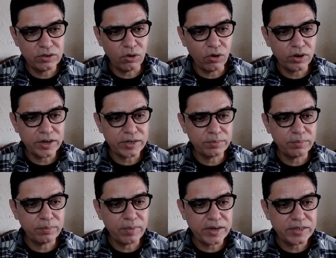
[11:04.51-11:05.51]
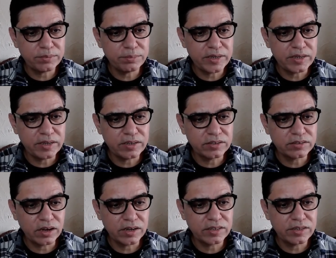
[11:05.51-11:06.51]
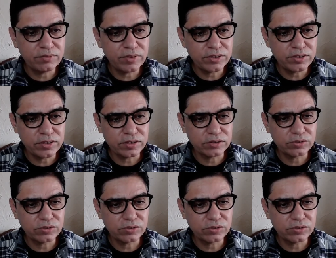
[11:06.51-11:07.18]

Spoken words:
or it might be inside the ventricles.